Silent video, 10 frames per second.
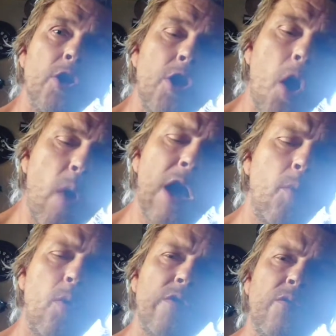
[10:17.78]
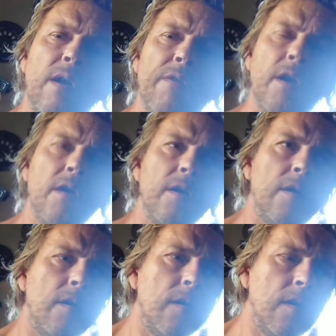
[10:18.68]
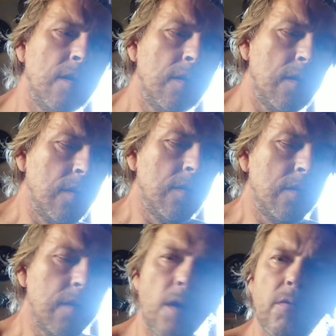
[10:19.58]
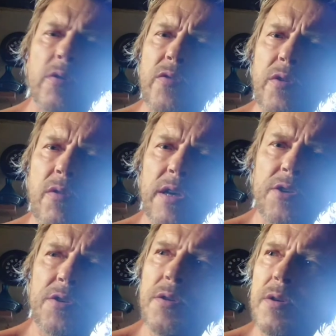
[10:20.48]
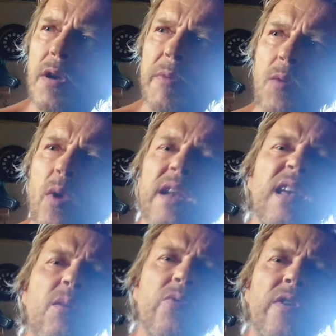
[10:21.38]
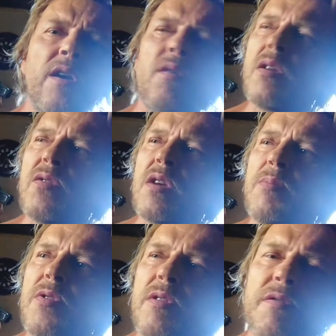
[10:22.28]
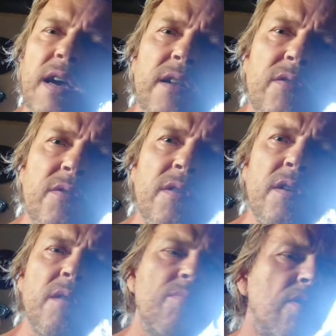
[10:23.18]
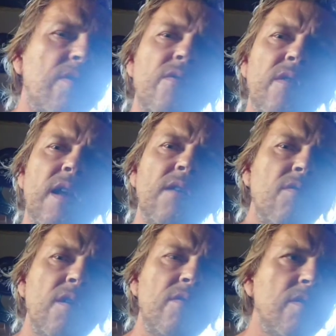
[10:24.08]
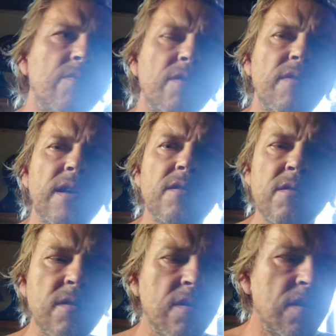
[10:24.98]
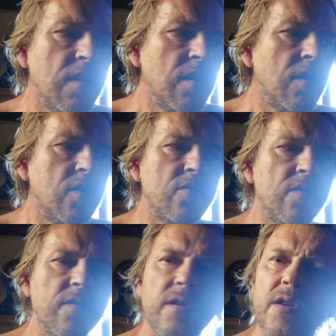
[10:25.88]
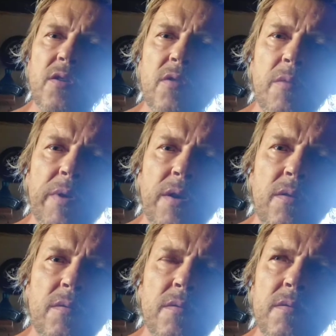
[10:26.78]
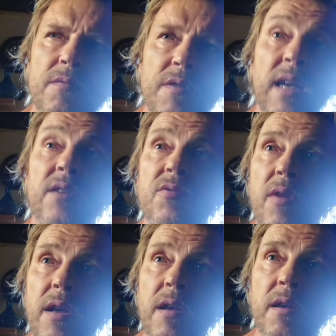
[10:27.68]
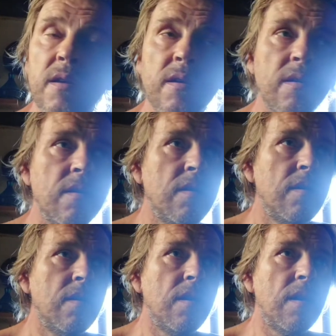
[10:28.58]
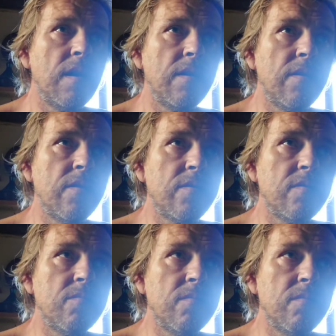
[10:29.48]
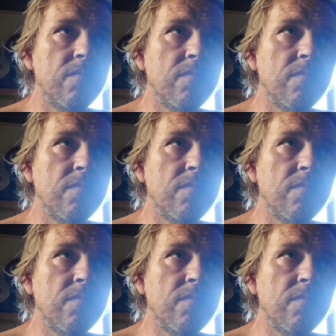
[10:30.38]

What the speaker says: no help whatsoever, no consideration. I mean, when he was ill, I took him to the vets, broke his leg, right, took him to the vets, €130 bill for an x-ray, and some,